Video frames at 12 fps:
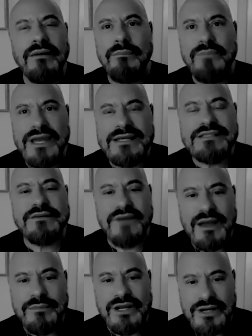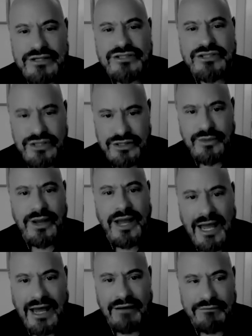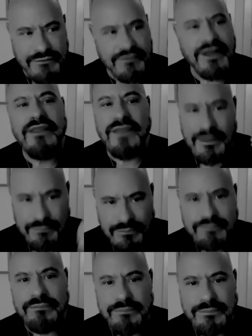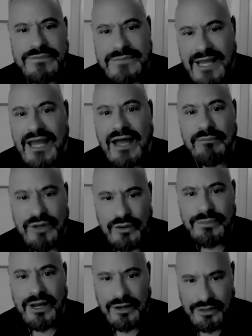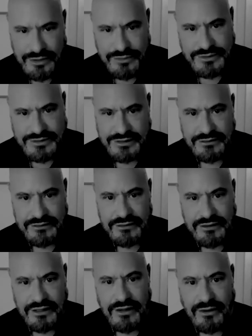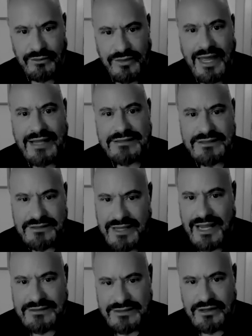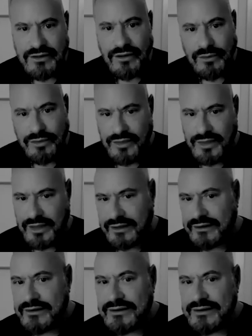piece of ammunition you have, then damn, you better use it. You know, that's the whole thing.